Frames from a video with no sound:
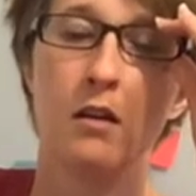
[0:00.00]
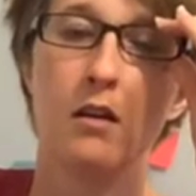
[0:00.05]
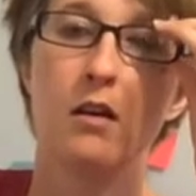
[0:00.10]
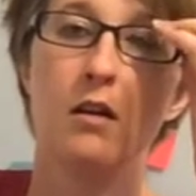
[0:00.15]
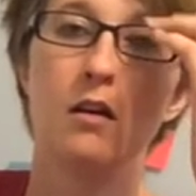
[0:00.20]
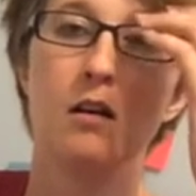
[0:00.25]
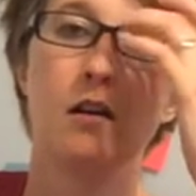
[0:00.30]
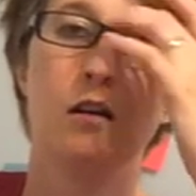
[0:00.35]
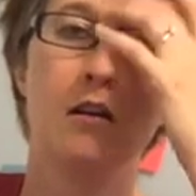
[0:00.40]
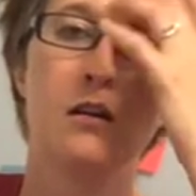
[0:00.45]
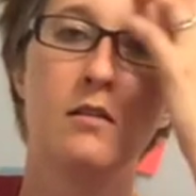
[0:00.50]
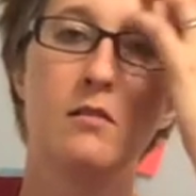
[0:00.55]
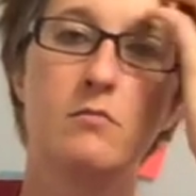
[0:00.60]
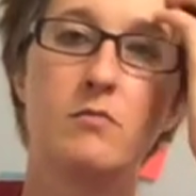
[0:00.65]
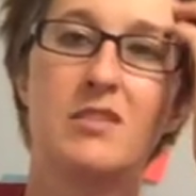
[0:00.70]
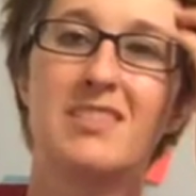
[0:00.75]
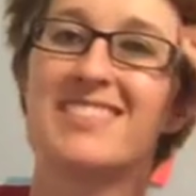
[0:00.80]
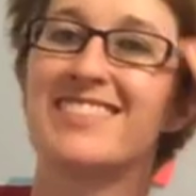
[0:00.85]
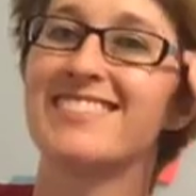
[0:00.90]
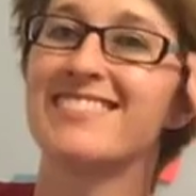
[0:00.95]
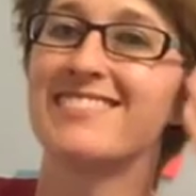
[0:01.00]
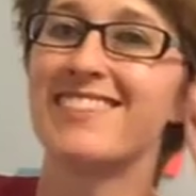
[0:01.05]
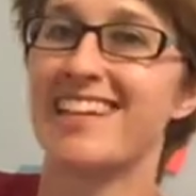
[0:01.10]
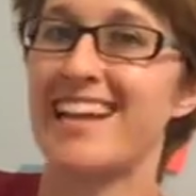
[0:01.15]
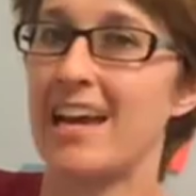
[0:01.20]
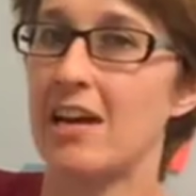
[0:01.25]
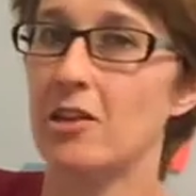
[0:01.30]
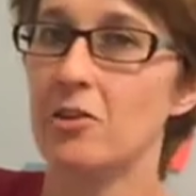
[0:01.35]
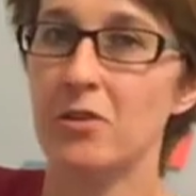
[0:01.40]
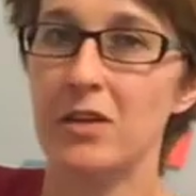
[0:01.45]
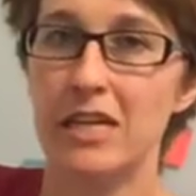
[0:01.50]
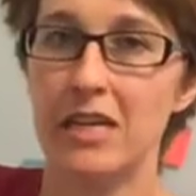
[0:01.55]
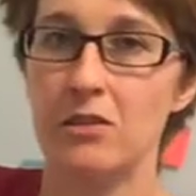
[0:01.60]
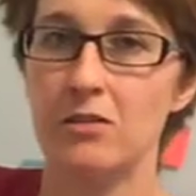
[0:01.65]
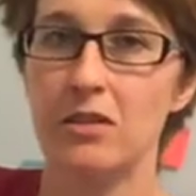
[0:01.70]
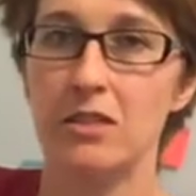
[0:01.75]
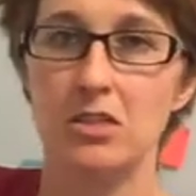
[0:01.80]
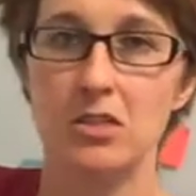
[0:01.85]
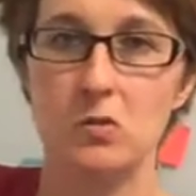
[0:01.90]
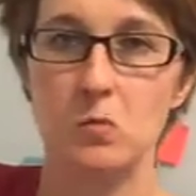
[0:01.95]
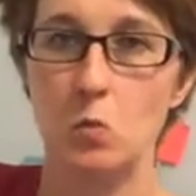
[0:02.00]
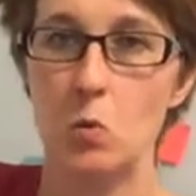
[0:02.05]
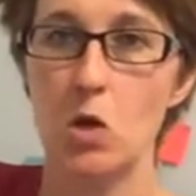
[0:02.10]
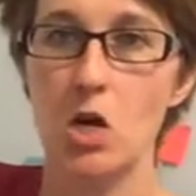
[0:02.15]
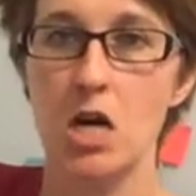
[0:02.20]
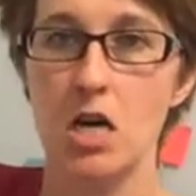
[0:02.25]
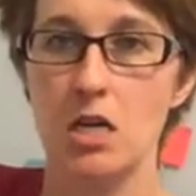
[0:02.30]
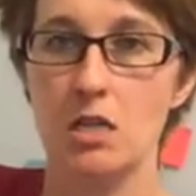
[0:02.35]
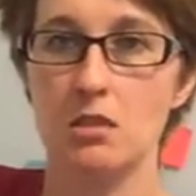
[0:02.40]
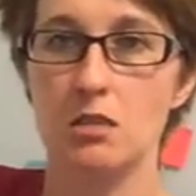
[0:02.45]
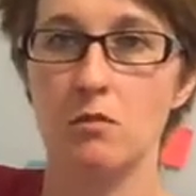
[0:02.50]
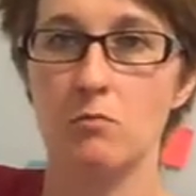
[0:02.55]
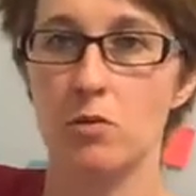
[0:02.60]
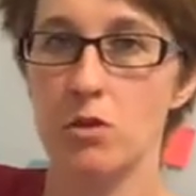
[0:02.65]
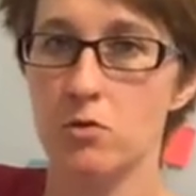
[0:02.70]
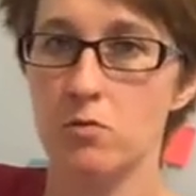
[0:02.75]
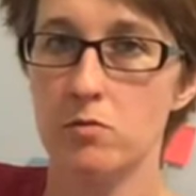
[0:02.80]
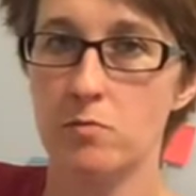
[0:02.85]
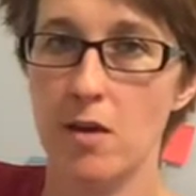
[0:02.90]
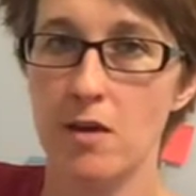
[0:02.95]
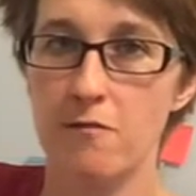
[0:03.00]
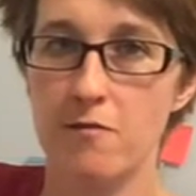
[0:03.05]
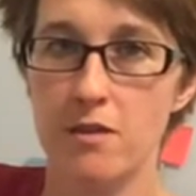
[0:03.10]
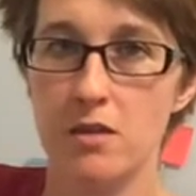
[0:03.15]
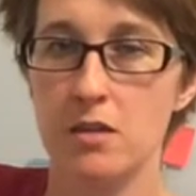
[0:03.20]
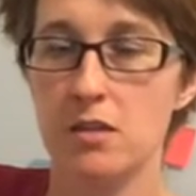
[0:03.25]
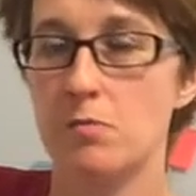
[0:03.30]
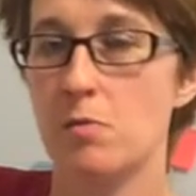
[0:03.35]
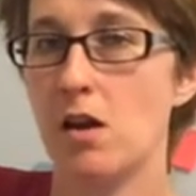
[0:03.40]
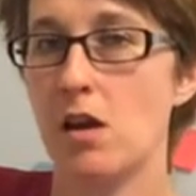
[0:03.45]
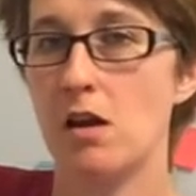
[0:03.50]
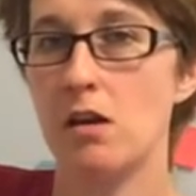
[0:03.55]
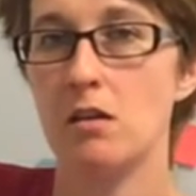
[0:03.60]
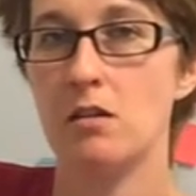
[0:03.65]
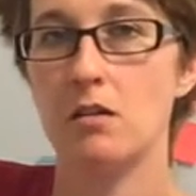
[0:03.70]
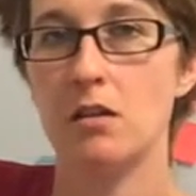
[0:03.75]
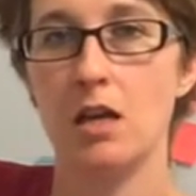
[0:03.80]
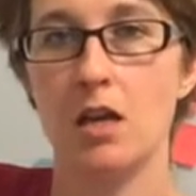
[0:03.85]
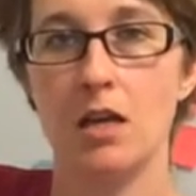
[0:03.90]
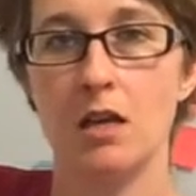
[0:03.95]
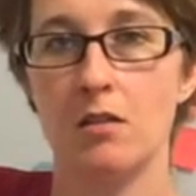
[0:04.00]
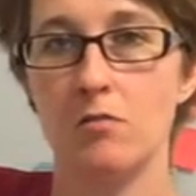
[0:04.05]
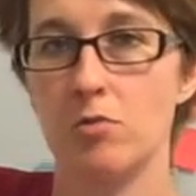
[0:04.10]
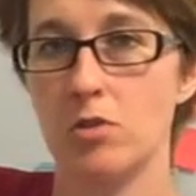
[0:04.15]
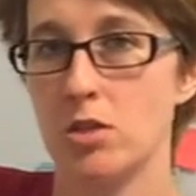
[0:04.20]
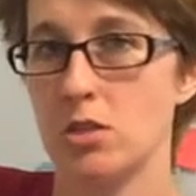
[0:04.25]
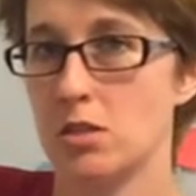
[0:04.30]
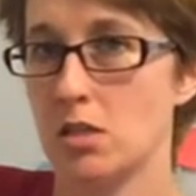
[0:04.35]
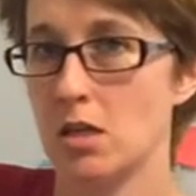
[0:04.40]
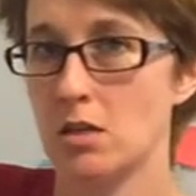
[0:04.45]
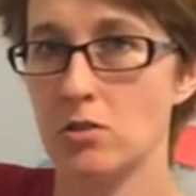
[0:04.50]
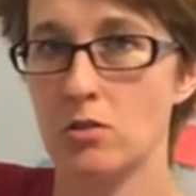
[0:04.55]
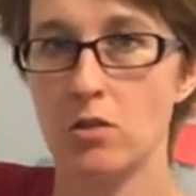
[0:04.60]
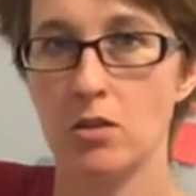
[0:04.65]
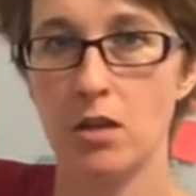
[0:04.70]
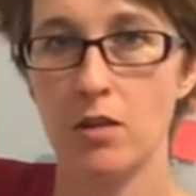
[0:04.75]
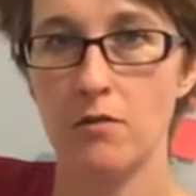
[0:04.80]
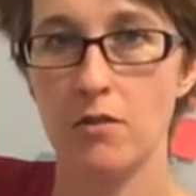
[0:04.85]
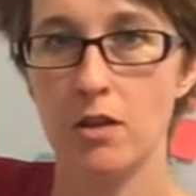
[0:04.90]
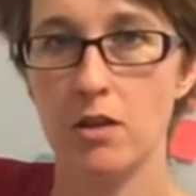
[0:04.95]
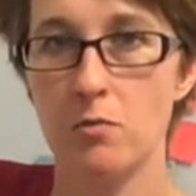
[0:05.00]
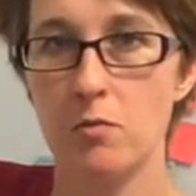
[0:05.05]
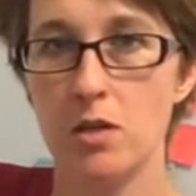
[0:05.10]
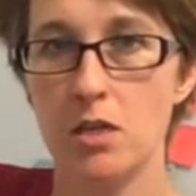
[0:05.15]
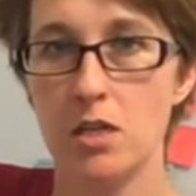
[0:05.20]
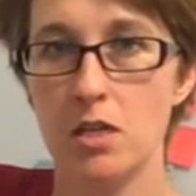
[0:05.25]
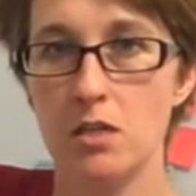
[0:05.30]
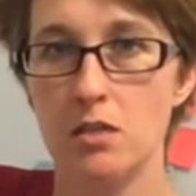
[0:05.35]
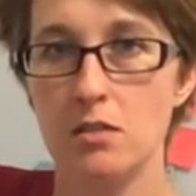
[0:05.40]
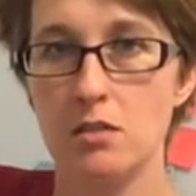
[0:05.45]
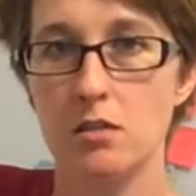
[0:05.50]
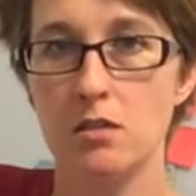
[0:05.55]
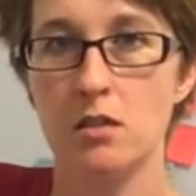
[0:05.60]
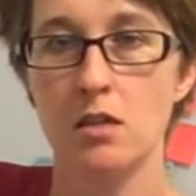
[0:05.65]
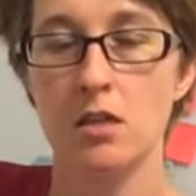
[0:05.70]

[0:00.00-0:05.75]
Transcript: Um, this calorie counting just works. And we use my fitness pal and we just enter in everything we eat.